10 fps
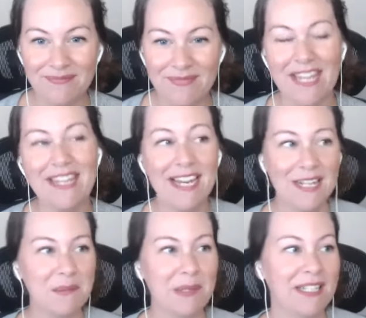And that
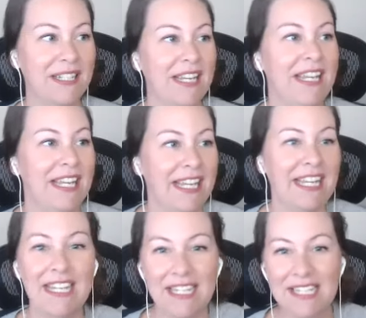has been,
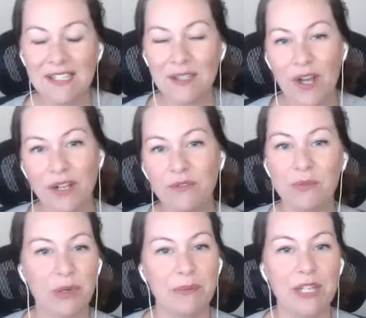it is a lot of
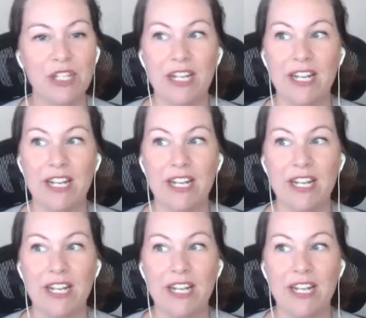permission.